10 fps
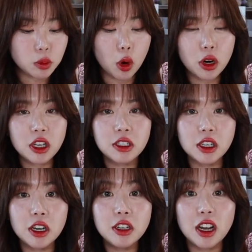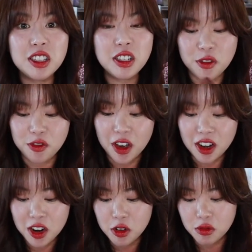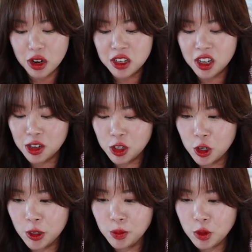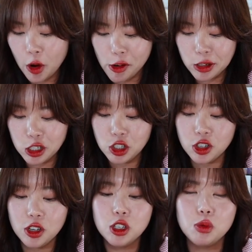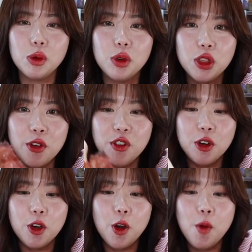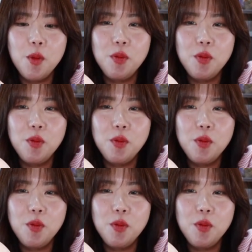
Pork is uh, nice and fatty, great texture. All right, let's try this one with the vinegar.